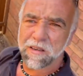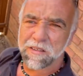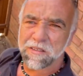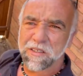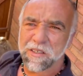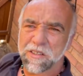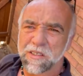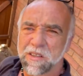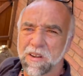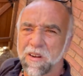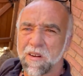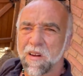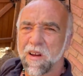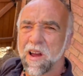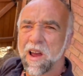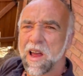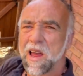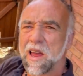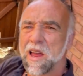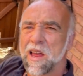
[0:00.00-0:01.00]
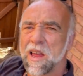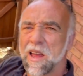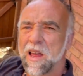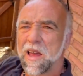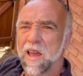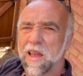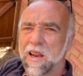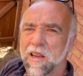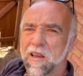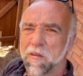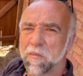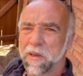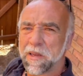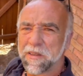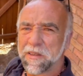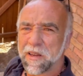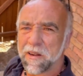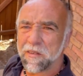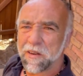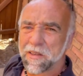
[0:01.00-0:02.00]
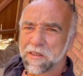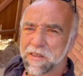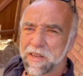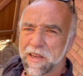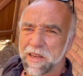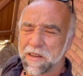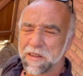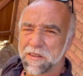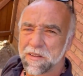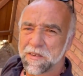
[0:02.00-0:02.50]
Just got a little bit down this end